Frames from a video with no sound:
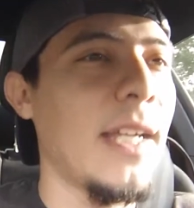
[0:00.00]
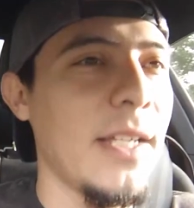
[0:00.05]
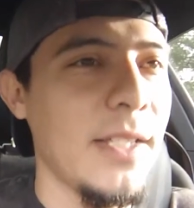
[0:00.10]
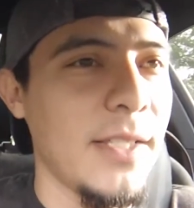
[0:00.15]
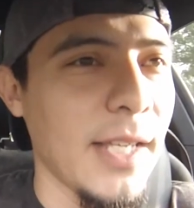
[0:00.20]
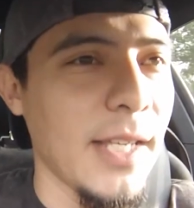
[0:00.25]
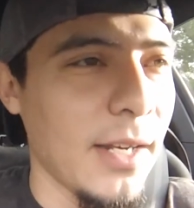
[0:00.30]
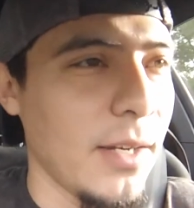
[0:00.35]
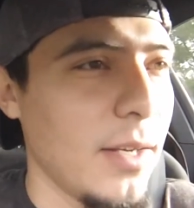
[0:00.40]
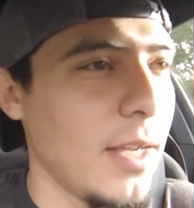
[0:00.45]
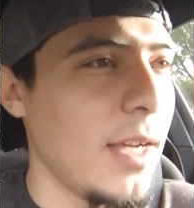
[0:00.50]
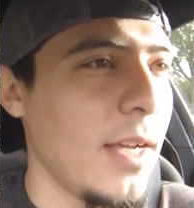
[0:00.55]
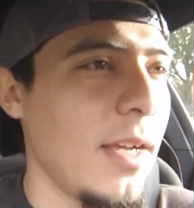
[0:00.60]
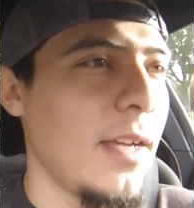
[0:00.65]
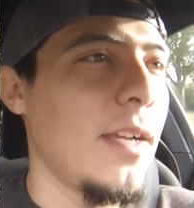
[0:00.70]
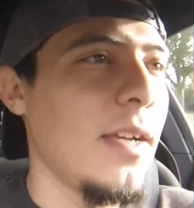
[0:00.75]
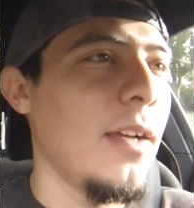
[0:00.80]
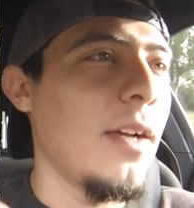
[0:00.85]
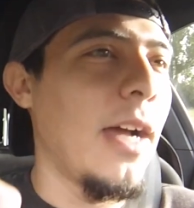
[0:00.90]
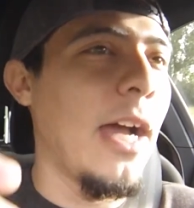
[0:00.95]
Like I said,
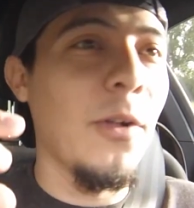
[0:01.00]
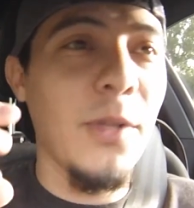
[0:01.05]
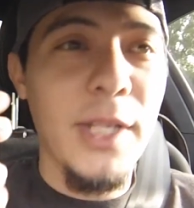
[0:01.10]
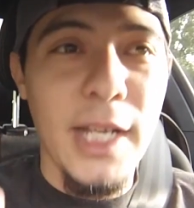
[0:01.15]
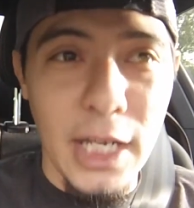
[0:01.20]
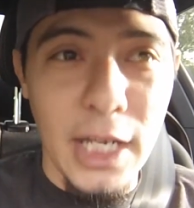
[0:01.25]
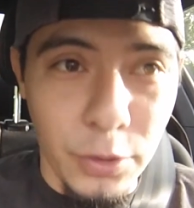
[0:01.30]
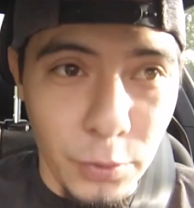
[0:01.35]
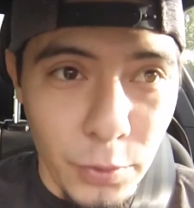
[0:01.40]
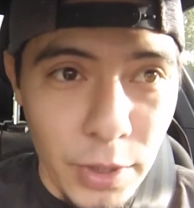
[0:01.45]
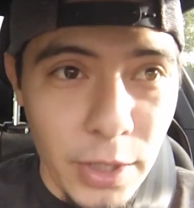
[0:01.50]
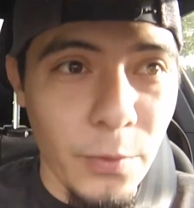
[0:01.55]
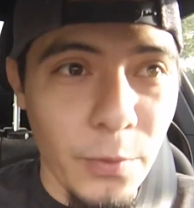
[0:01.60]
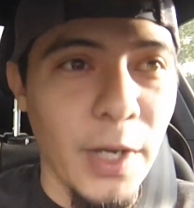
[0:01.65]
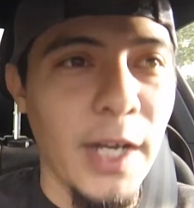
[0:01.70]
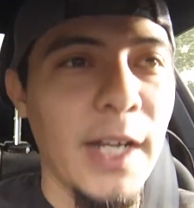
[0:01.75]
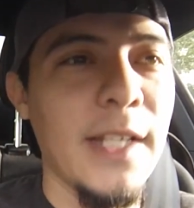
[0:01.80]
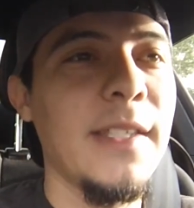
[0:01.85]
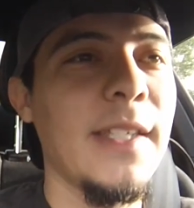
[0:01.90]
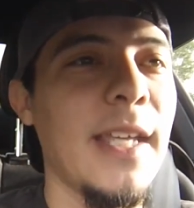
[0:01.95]
I only got
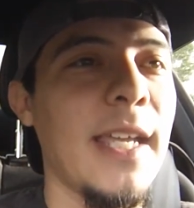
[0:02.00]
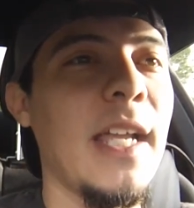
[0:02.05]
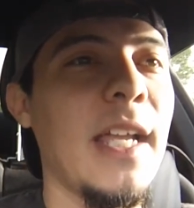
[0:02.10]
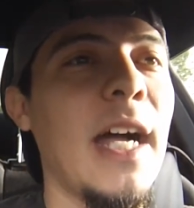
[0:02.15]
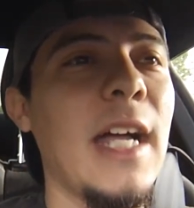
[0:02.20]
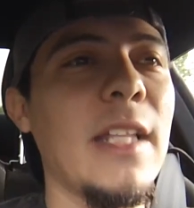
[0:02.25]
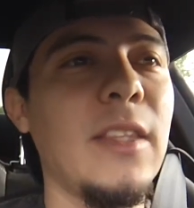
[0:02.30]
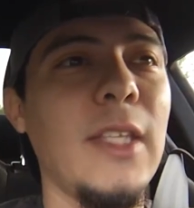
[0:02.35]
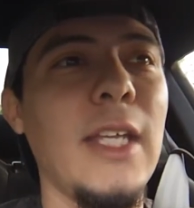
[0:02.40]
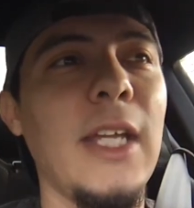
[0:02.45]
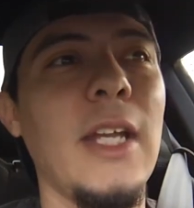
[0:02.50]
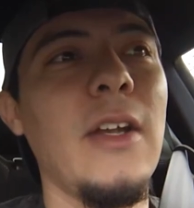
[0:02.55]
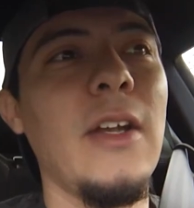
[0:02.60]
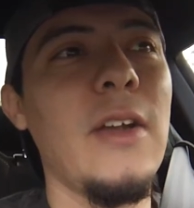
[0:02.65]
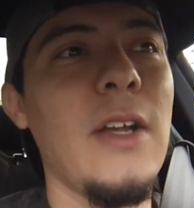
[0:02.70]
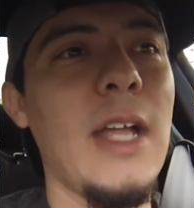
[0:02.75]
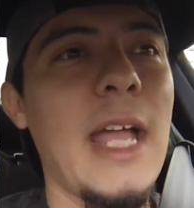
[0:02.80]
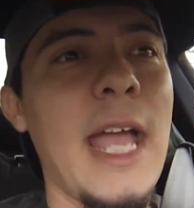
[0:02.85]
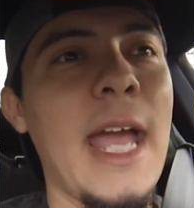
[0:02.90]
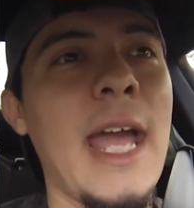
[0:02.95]
3 runs. I got
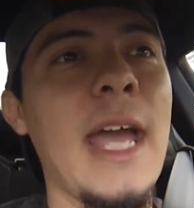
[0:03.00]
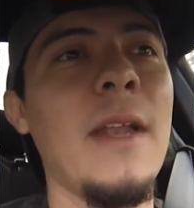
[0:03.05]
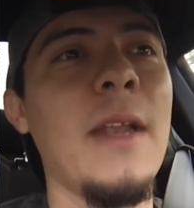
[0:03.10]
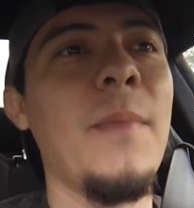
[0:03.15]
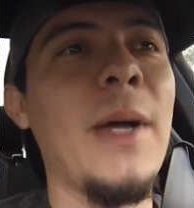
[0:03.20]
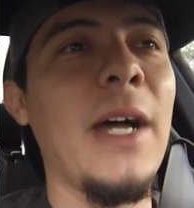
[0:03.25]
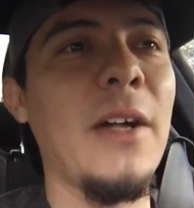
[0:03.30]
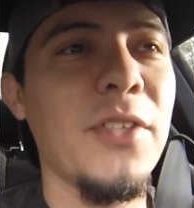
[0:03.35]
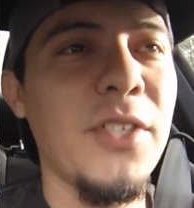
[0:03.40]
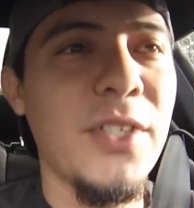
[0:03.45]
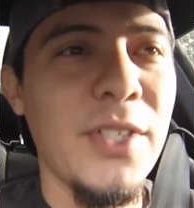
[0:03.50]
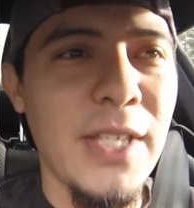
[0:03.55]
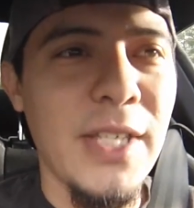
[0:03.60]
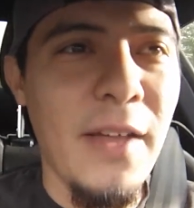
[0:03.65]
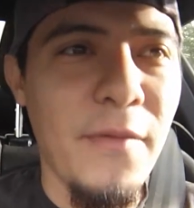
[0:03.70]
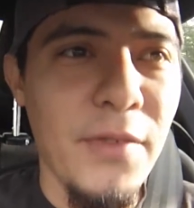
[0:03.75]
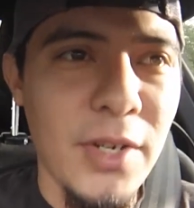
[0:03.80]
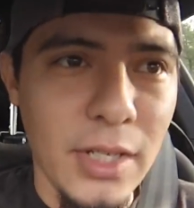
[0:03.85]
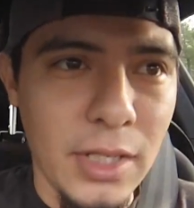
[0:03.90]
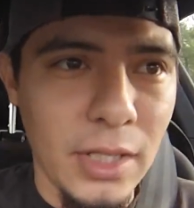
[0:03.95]
there at about
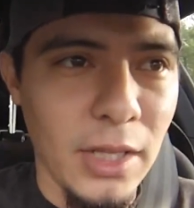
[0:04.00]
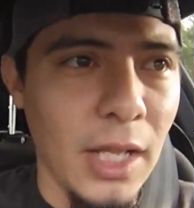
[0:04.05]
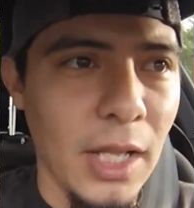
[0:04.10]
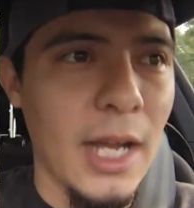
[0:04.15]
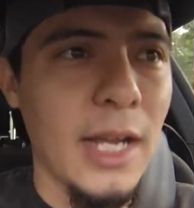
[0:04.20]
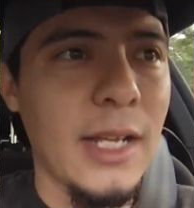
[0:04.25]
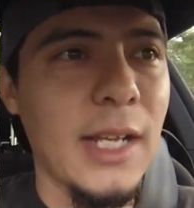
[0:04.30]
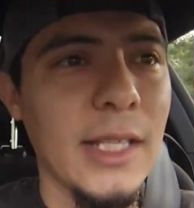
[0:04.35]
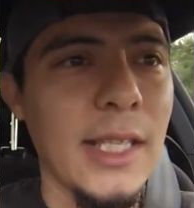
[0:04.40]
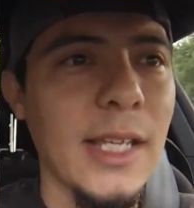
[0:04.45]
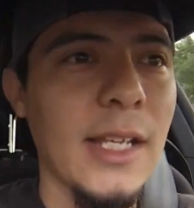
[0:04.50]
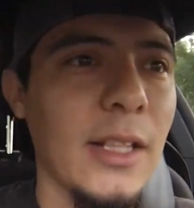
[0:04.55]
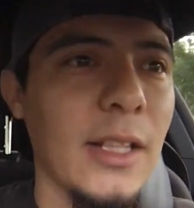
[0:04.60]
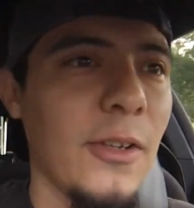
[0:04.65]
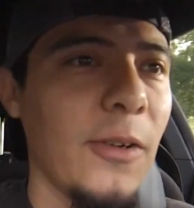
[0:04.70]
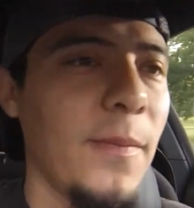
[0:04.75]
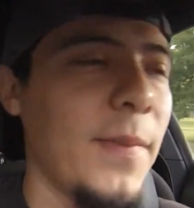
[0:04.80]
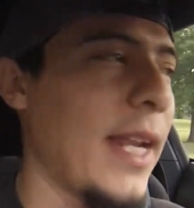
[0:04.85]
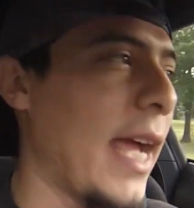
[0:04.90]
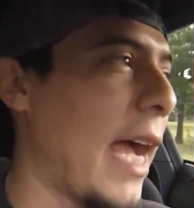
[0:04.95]
7 o'clock, I
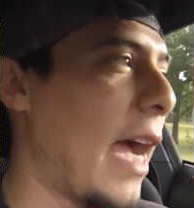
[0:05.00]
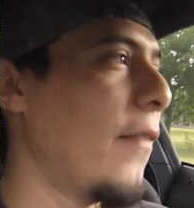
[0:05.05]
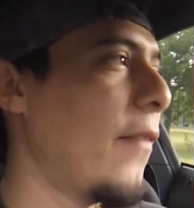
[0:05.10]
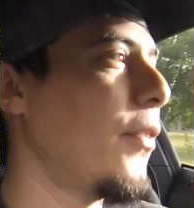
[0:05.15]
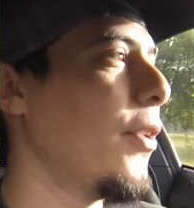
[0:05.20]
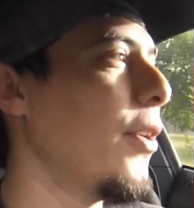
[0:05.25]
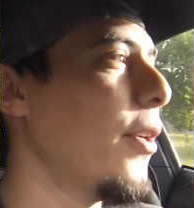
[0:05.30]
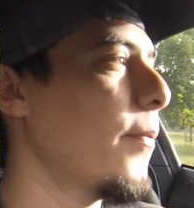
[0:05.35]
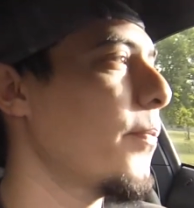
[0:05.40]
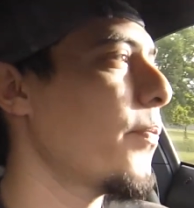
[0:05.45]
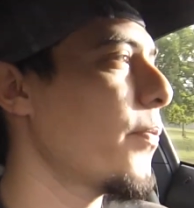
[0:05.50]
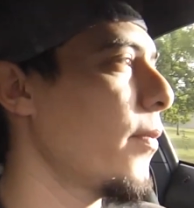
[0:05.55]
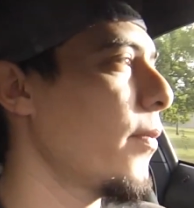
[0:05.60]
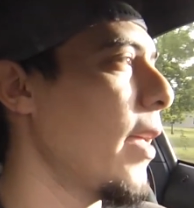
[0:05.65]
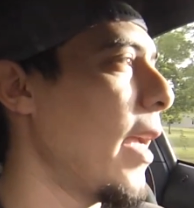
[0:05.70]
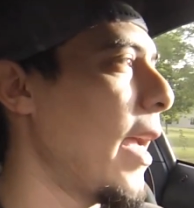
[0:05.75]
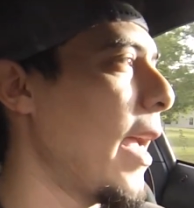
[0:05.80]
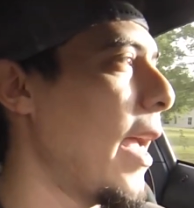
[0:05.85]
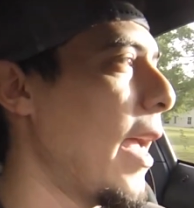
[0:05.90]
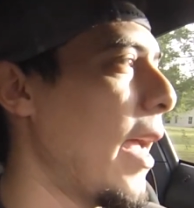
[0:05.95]
think a little bit after,
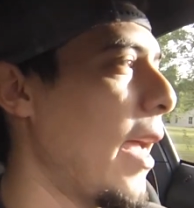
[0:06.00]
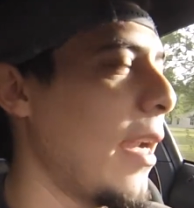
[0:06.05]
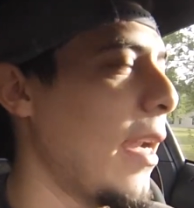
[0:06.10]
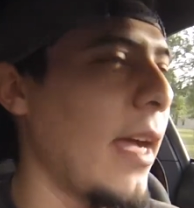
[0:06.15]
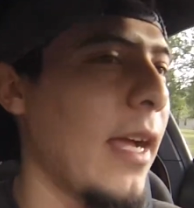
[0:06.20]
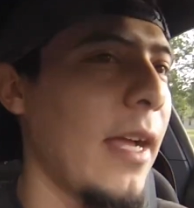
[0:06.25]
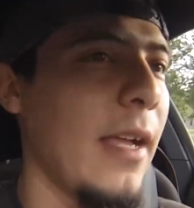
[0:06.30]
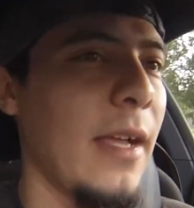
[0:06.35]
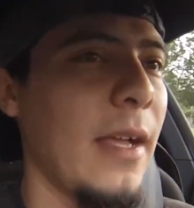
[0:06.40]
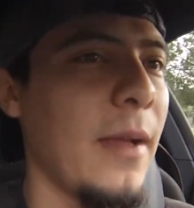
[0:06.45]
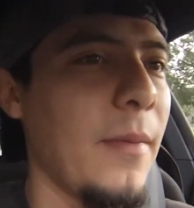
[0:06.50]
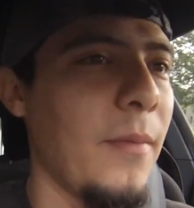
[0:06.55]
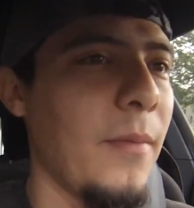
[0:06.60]
and